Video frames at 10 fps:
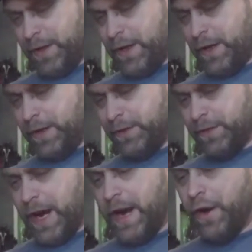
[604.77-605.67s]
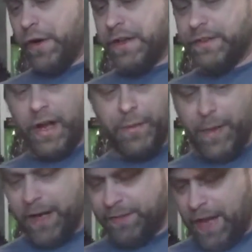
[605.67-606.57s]
uh, I had already done
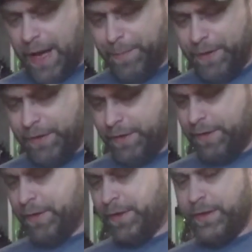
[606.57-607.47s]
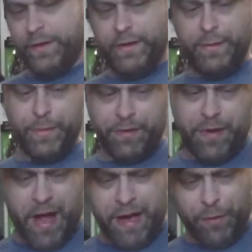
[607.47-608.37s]
my top, but
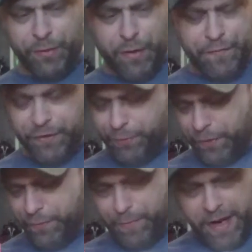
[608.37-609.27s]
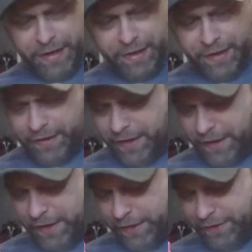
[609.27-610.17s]
I don't know if this would have made it into
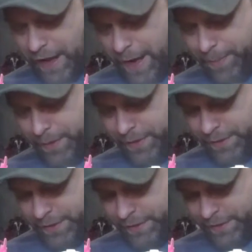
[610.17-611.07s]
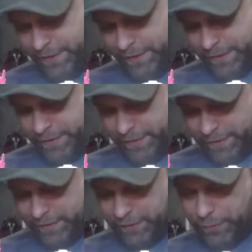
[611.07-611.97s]
any of the top
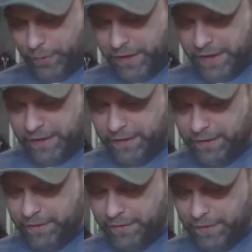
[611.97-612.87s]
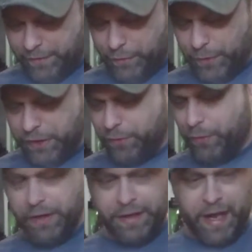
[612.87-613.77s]
20 of
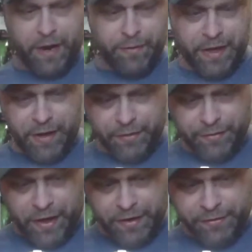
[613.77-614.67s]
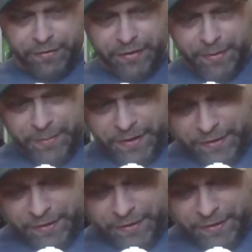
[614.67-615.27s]
2020 countdowns, honestly. I mean,